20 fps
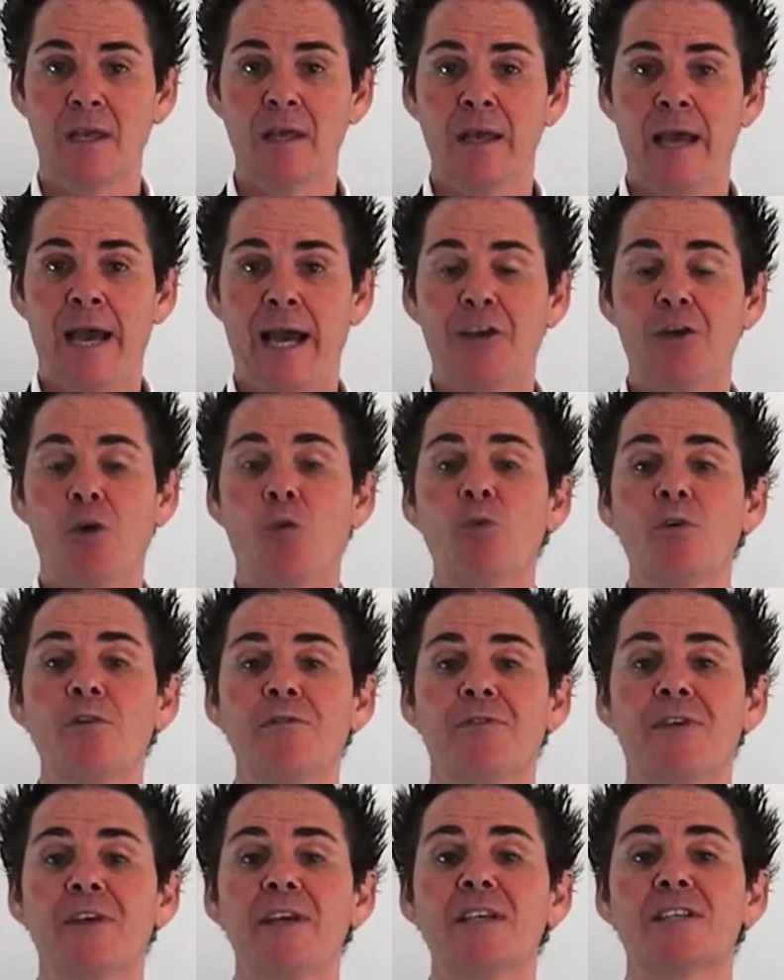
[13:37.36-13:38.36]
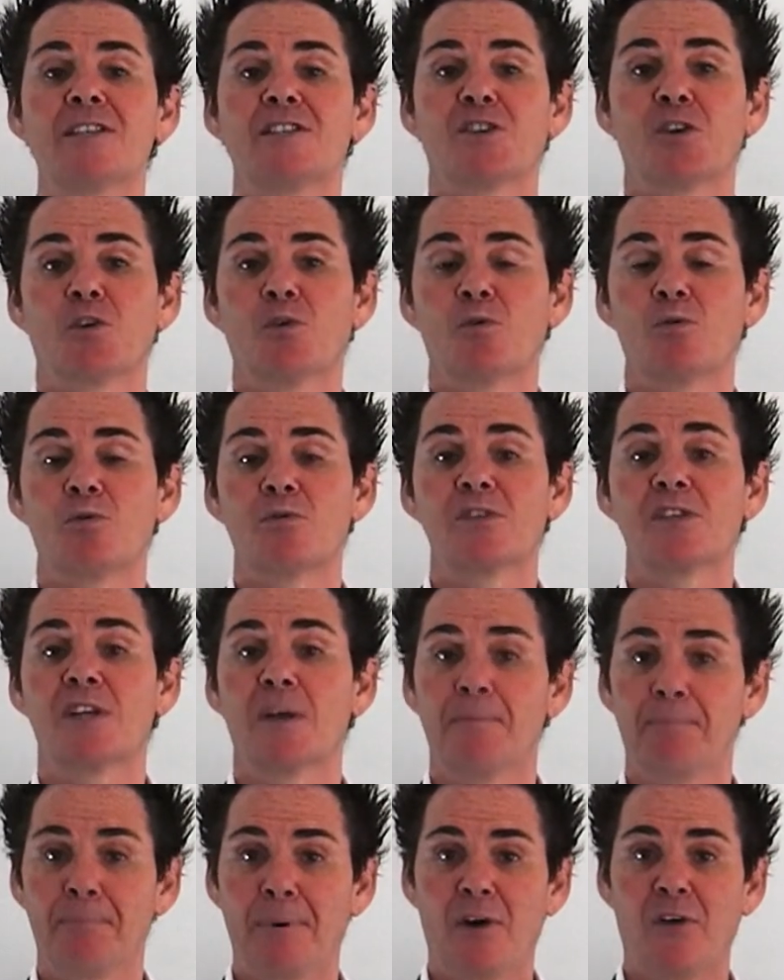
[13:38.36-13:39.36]
And all of these tools
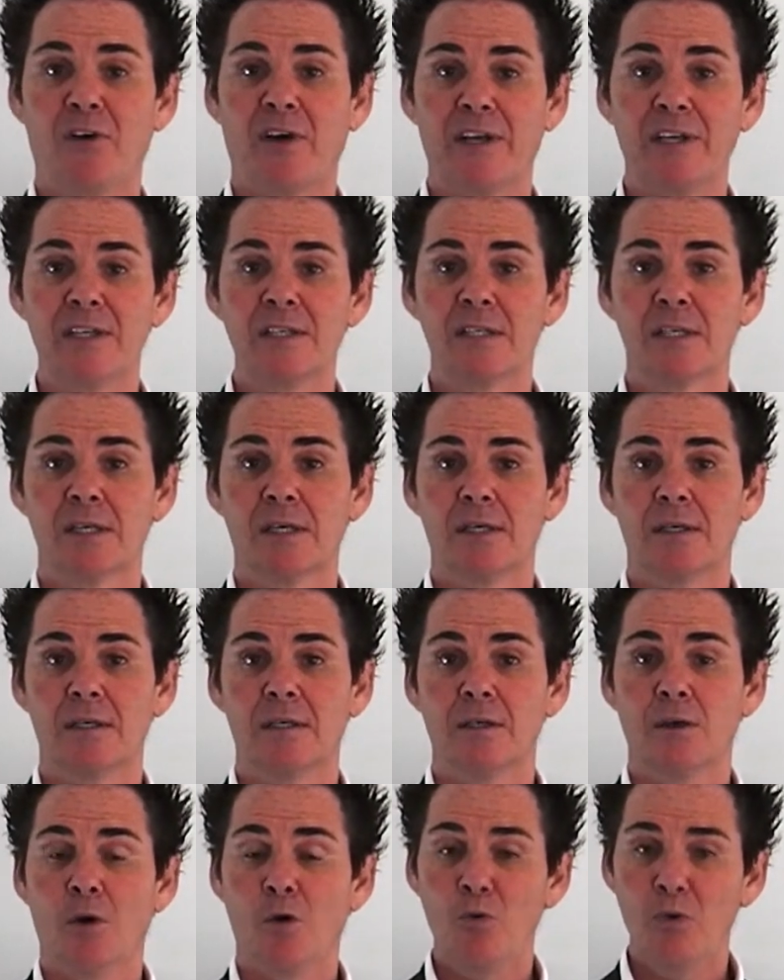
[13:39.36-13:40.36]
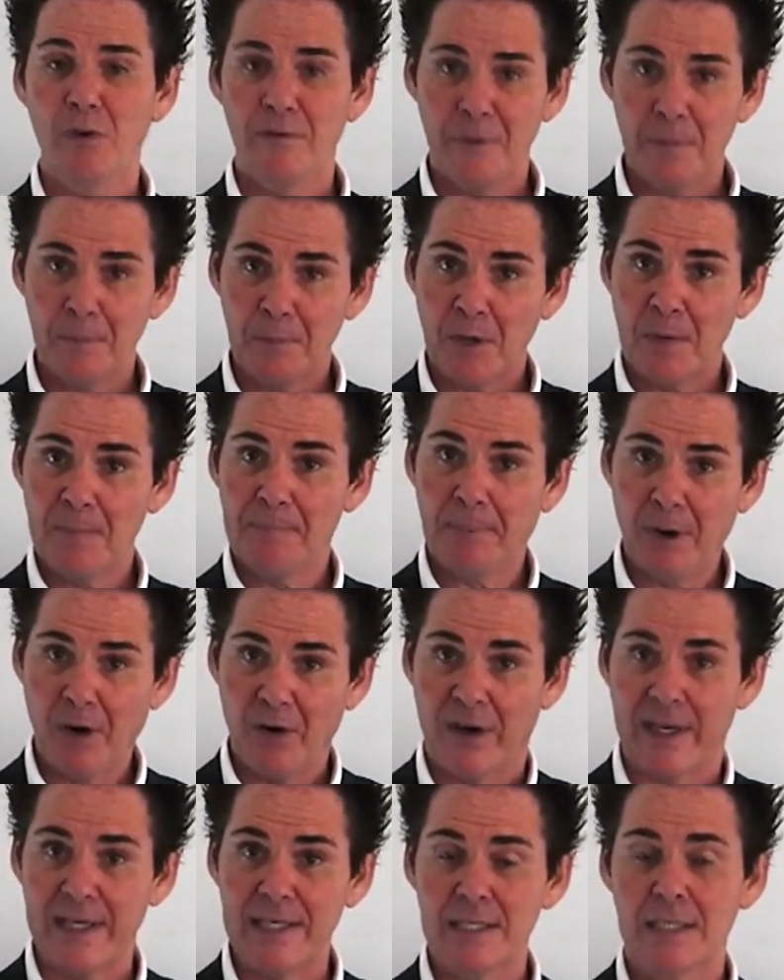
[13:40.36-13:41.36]
combined, all of them
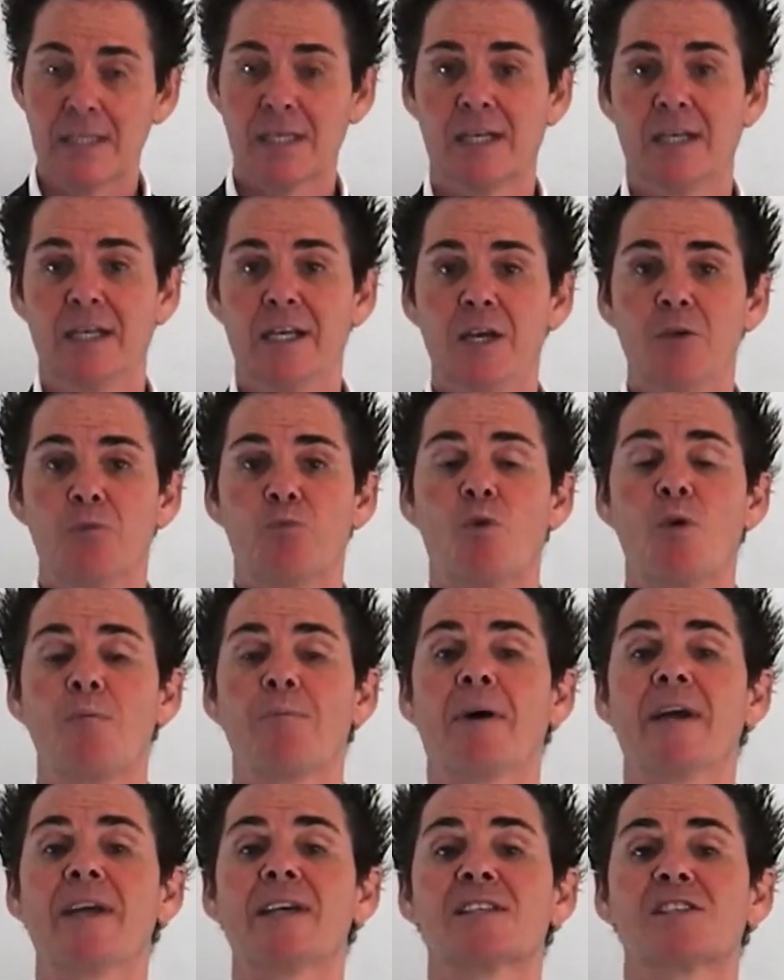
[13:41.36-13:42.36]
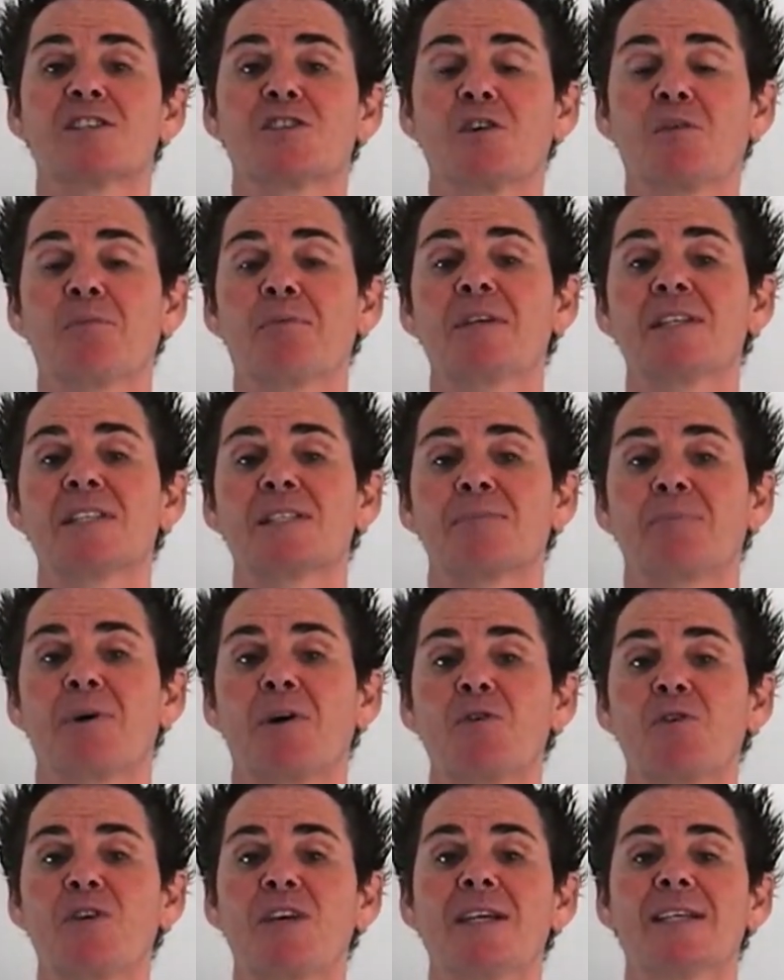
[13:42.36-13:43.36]
combined, will make stopping
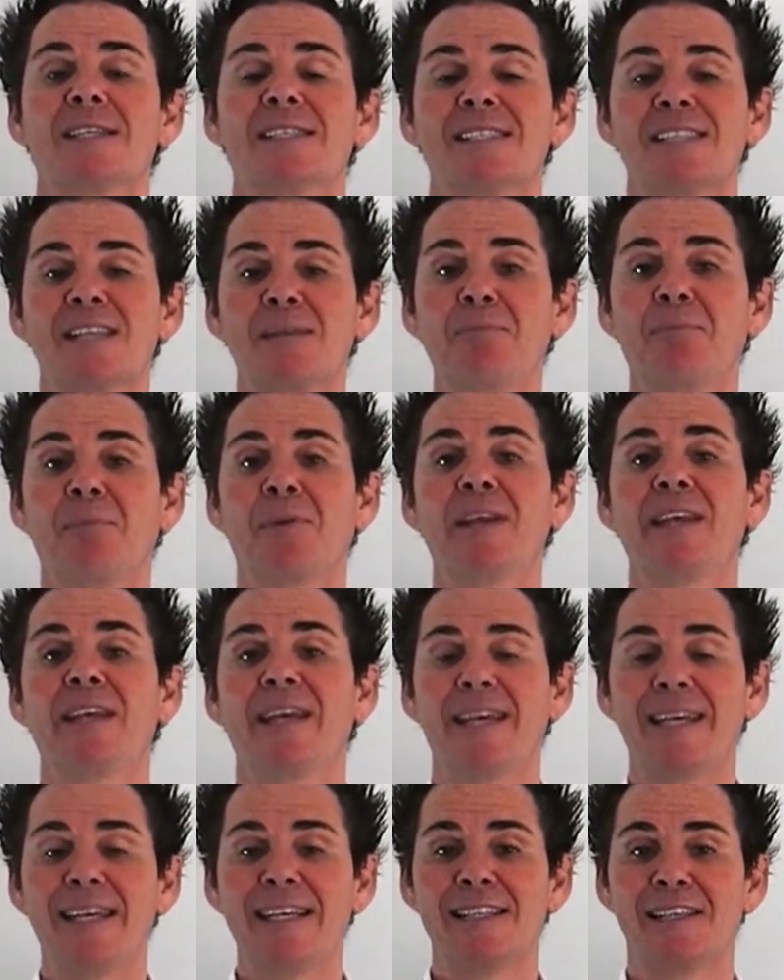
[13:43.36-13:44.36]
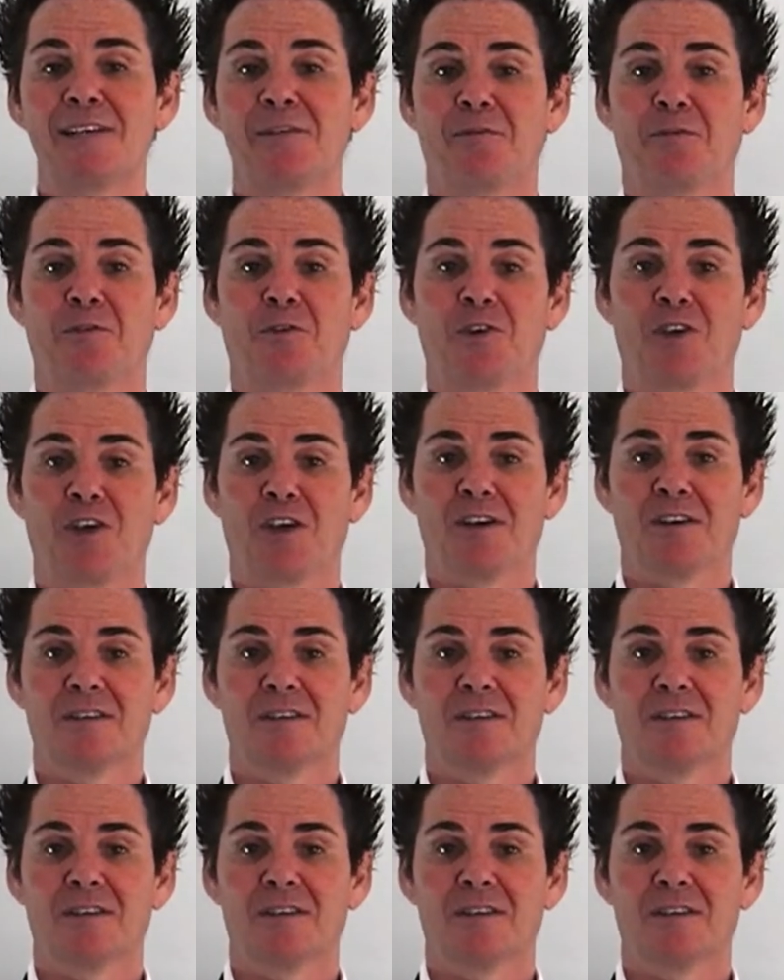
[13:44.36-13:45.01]
smoking simply easy for you.